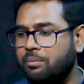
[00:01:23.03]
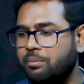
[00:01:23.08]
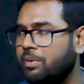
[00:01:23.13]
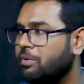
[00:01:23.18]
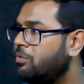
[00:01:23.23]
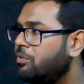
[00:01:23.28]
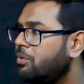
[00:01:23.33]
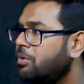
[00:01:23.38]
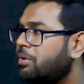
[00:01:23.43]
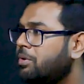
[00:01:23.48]

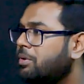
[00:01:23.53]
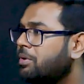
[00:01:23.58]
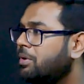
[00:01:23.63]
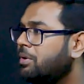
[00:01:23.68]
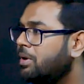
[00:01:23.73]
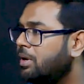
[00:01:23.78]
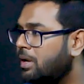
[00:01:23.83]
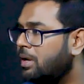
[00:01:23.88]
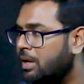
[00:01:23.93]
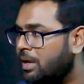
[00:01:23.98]
Before
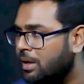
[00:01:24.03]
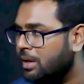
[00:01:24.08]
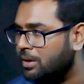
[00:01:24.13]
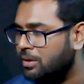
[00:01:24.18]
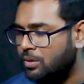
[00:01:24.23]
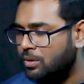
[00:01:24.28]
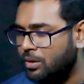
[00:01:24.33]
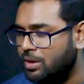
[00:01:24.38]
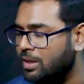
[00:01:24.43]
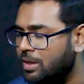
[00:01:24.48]

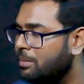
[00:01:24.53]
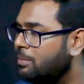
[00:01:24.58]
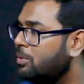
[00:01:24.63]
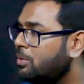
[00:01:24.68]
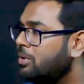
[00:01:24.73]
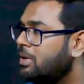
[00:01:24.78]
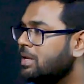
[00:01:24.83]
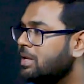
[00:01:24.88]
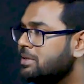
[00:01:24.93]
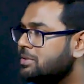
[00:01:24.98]
talking
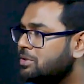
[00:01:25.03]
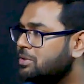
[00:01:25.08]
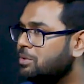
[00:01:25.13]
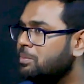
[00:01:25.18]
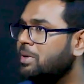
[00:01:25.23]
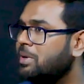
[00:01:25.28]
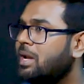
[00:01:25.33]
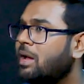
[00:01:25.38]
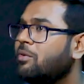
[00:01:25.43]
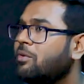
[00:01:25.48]
about the
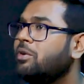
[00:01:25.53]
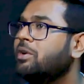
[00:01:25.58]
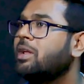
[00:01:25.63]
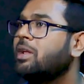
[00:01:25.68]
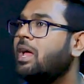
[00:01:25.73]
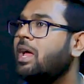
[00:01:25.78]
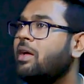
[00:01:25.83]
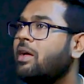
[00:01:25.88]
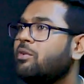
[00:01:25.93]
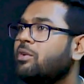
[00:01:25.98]
instrument, I
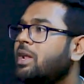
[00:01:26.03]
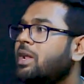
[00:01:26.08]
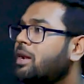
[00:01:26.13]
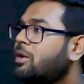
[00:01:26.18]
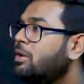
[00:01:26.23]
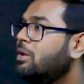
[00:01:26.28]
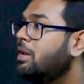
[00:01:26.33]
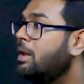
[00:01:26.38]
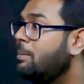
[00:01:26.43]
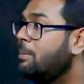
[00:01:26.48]
would like
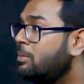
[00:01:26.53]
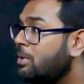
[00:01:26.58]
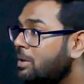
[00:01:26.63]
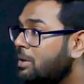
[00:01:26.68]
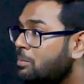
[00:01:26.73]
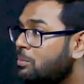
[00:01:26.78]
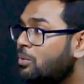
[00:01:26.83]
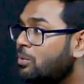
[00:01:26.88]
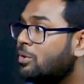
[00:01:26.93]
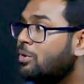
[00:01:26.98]
to elaborate
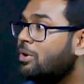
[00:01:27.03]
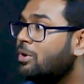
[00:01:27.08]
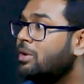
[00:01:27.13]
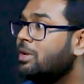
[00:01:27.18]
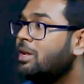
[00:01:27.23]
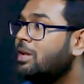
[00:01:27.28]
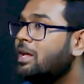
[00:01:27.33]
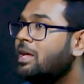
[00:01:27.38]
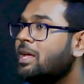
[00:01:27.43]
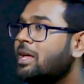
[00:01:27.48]
more
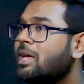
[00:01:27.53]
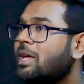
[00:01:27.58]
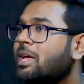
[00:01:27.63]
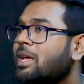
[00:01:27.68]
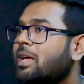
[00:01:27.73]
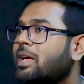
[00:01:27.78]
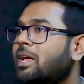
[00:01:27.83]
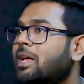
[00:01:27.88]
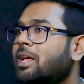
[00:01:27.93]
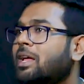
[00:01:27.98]
on
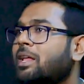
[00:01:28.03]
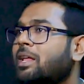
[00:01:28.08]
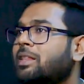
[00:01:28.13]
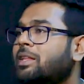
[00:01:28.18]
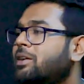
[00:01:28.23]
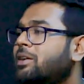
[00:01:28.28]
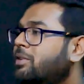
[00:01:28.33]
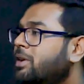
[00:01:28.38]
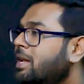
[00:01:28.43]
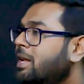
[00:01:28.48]

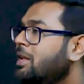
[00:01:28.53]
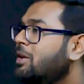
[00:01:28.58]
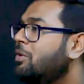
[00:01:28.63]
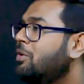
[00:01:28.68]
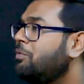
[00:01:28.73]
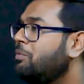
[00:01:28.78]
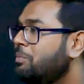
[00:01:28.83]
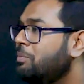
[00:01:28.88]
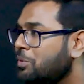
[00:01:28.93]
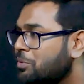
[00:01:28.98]
the training
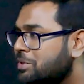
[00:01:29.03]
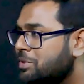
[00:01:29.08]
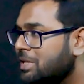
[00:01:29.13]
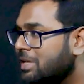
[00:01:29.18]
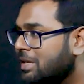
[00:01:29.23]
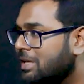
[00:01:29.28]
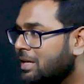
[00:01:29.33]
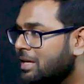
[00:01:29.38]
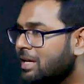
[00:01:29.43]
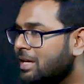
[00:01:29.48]
of music.
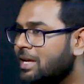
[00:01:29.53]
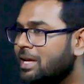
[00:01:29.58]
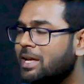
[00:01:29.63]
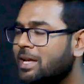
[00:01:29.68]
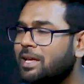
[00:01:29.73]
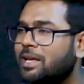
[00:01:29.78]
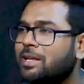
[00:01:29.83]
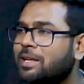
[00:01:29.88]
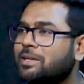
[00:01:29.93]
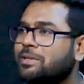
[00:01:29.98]

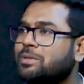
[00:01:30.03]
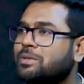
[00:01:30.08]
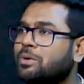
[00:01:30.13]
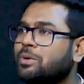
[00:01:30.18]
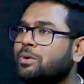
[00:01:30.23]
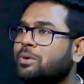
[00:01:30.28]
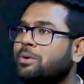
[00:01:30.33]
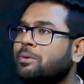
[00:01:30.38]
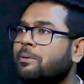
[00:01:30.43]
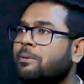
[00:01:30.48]

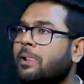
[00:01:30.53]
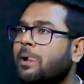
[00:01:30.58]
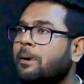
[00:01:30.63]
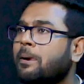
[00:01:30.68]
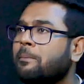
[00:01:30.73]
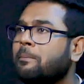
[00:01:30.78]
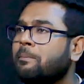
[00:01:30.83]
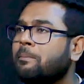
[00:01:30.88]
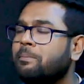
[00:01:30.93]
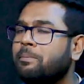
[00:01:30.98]
So
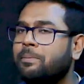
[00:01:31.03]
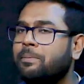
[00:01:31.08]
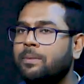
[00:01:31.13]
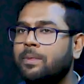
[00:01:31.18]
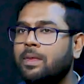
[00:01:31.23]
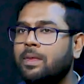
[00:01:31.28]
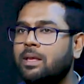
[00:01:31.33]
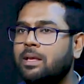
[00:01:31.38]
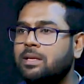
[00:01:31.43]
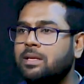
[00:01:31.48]

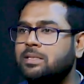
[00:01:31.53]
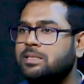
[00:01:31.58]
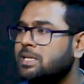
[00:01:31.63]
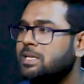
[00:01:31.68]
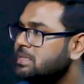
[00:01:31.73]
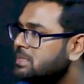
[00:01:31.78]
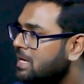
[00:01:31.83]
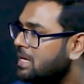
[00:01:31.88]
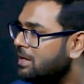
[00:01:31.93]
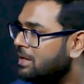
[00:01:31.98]

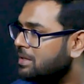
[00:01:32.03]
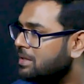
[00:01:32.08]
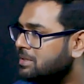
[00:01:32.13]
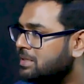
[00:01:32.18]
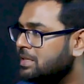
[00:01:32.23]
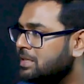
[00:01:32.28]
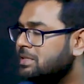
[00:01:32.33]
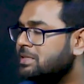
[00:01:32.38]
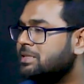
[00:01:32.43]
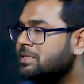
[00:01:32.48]
since
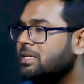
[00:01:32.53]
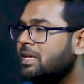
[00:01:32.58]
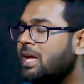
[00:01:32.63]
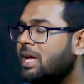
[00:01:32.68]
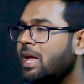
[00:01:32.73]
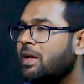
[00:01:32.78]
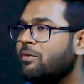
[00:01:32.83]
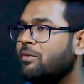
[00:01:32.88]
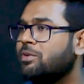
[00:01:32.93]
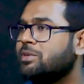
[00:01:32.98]

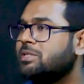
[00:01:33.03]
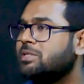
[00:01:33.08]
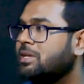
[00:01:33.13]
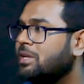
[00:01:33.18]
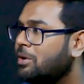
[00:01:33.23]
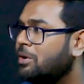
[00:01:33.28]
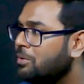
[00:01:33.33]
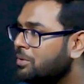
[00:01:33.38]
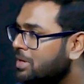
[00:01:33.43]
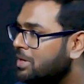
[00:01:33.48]
I was
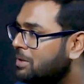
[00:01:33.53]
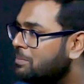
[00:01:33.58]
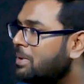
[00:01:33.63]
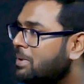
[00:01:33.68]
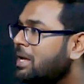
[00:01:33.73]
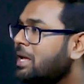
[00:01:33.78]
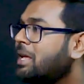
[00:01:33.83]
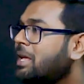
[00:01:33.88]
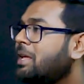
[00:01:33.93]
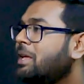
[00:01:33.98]
surrounded
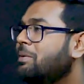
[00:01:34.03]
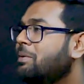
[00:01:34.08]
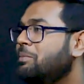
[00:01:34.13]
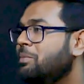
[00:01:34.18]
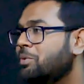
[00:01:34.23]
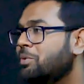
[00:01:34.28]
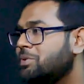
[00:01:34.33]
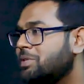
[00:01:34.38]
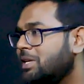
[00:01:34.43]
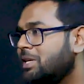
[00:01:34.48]
by
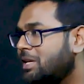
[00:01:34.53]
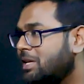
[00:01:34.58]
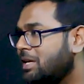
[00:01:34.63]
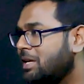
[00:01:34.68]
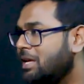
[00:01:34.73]
music,